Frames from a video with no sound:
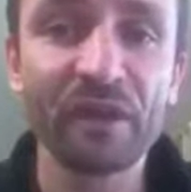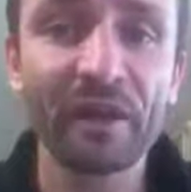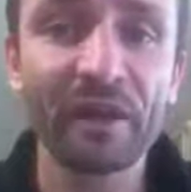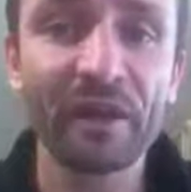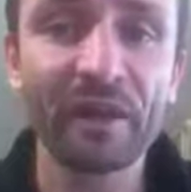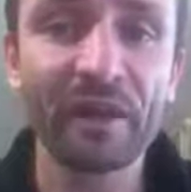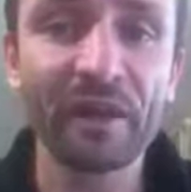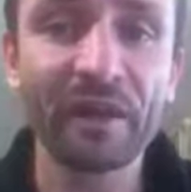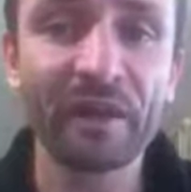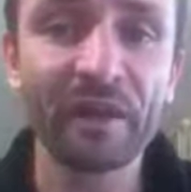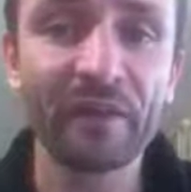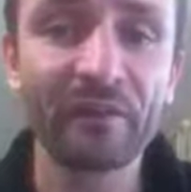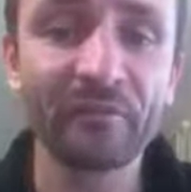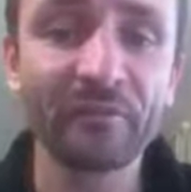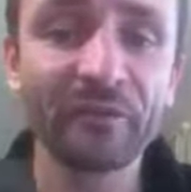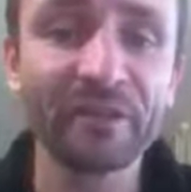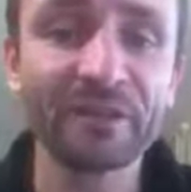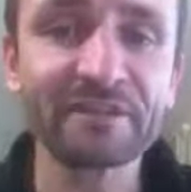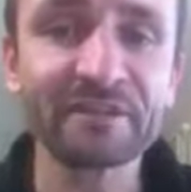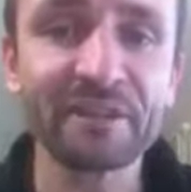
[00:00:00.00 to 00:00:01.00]
um,
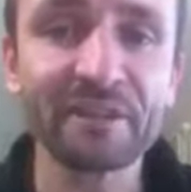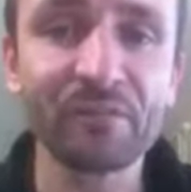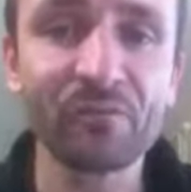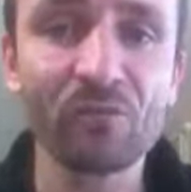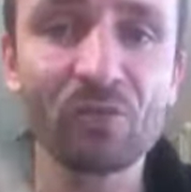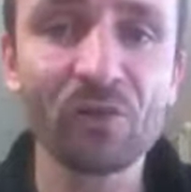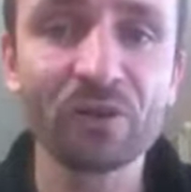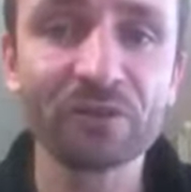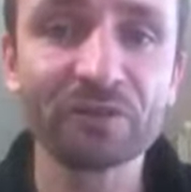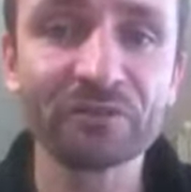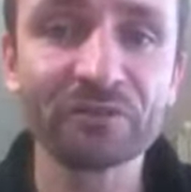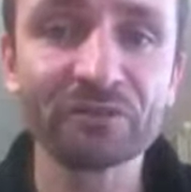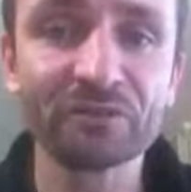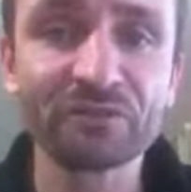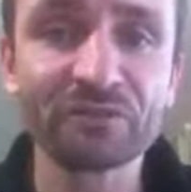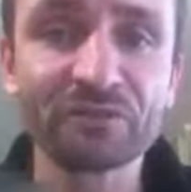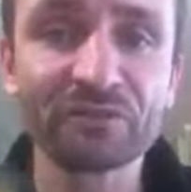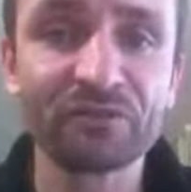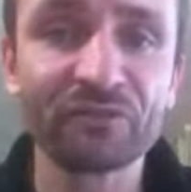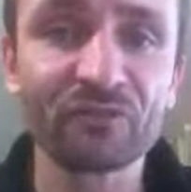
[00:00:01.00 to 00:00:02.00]
the
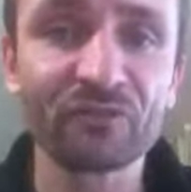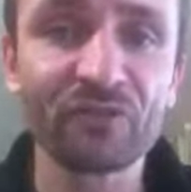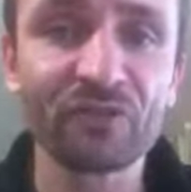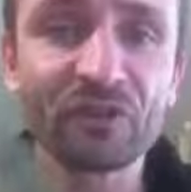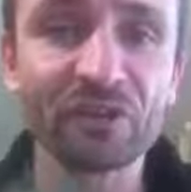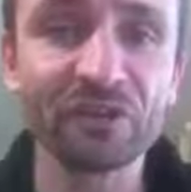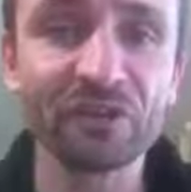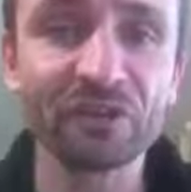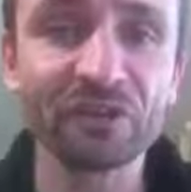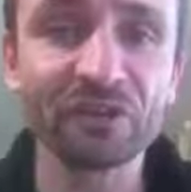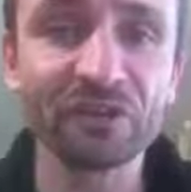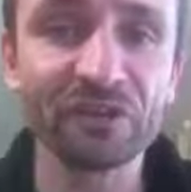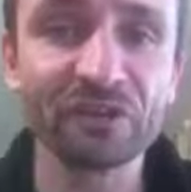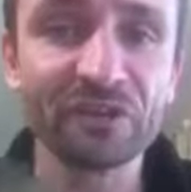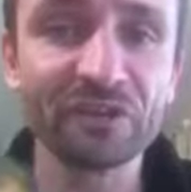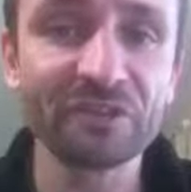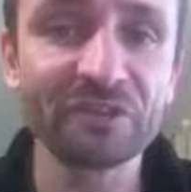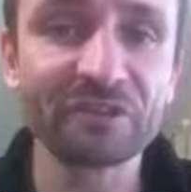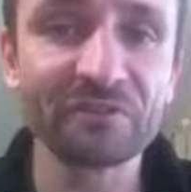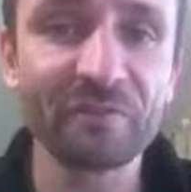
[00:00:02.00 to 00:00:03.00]
SL1s,
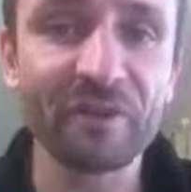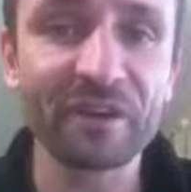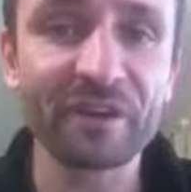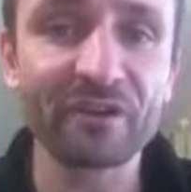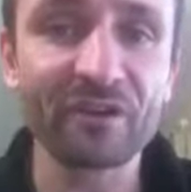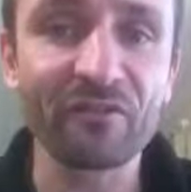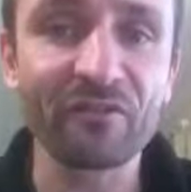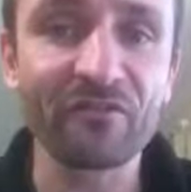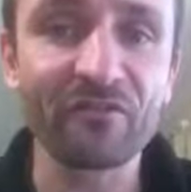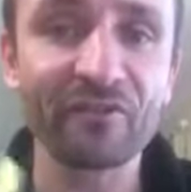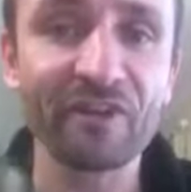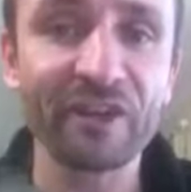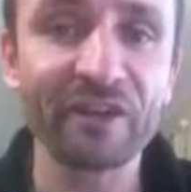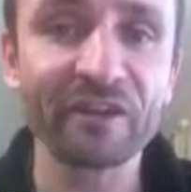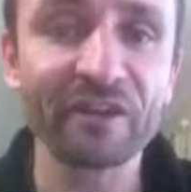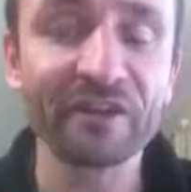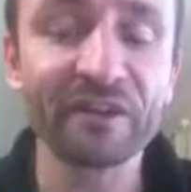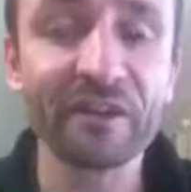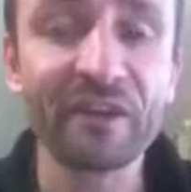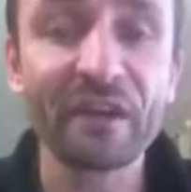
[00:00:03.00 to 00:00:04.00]
variety, tobacco
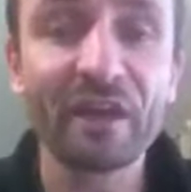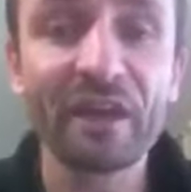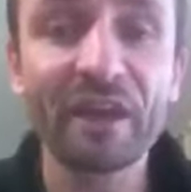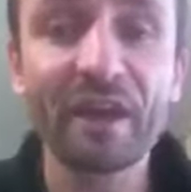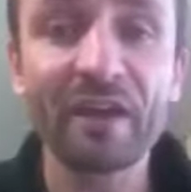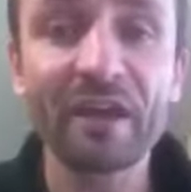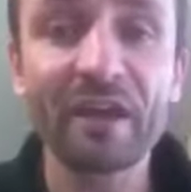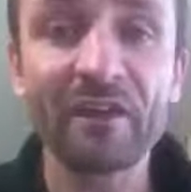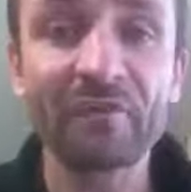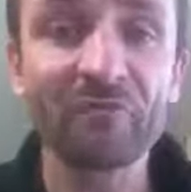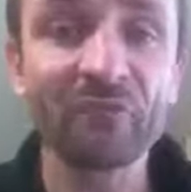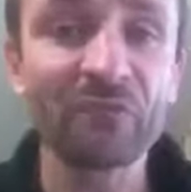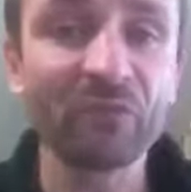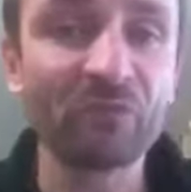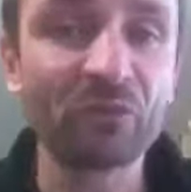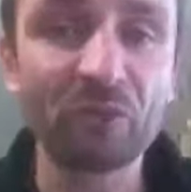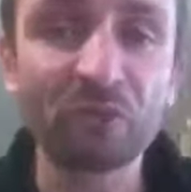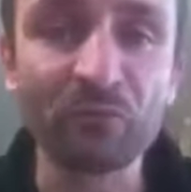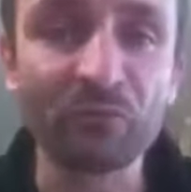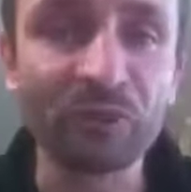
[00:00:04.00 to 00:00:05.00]
red, um, but
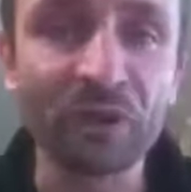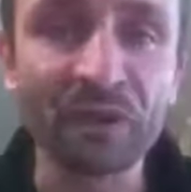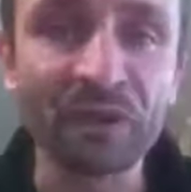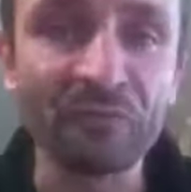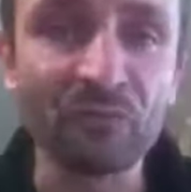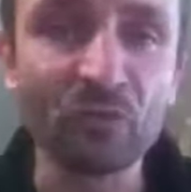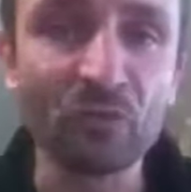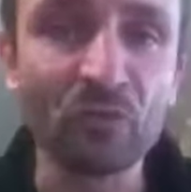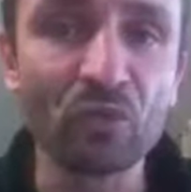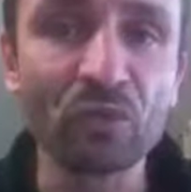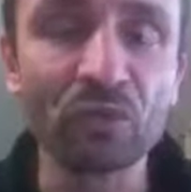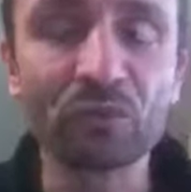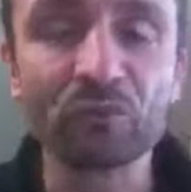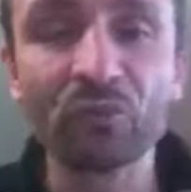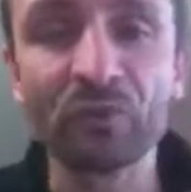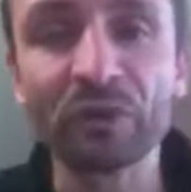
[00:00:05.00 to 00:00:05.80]
we got plenty more.